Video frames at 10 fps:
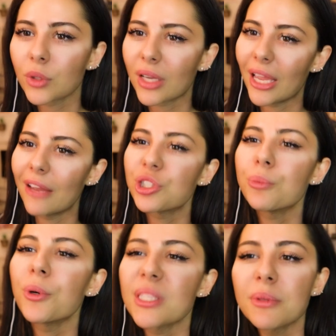Okay, if she
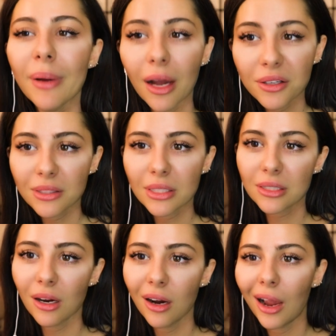pulls up to my house in this
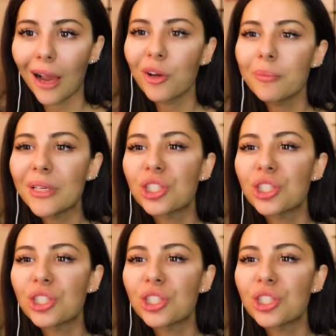car, I would be